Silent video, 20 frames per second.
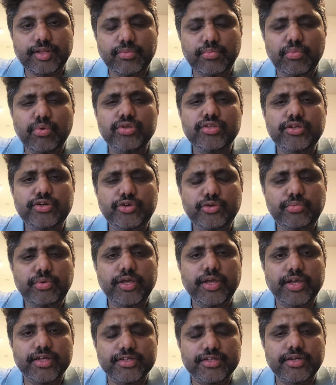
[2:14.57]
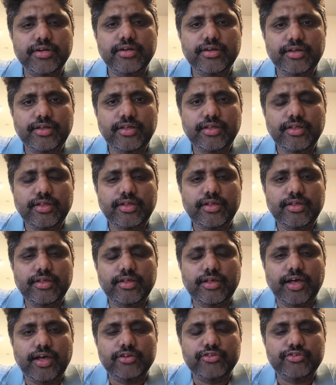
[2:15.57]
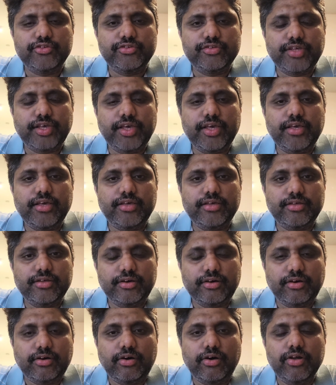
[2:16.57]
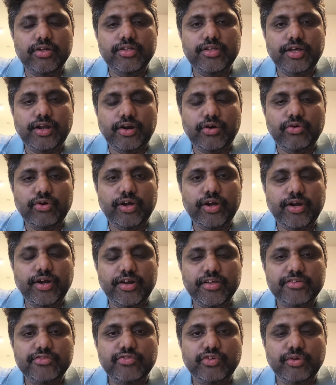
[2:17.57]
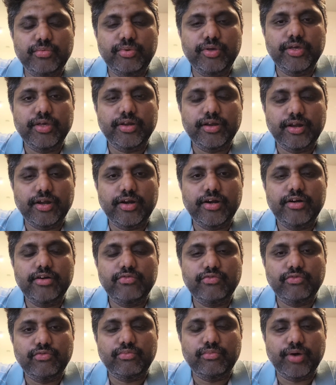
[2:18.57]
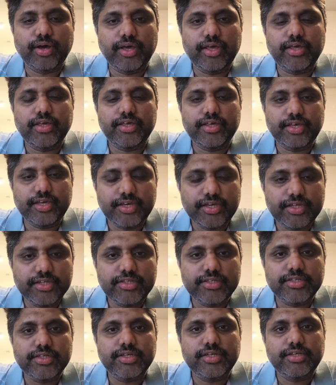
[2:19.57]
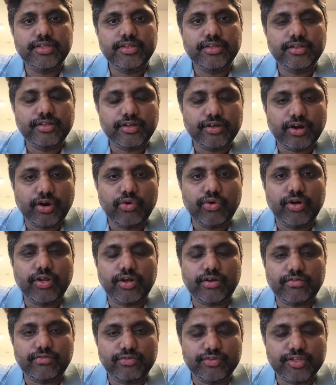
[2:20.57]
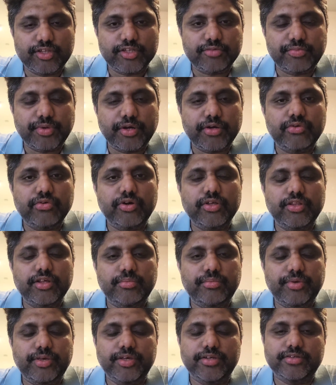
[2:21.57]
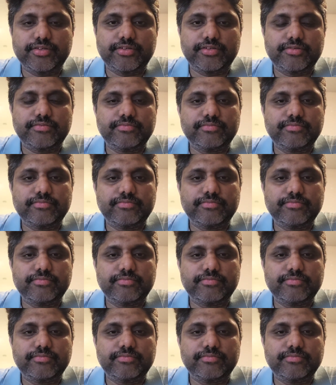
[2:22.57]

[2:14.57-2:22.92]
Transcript: More than duplication, I should say all the route entries will be learned by each router with respect to other peers.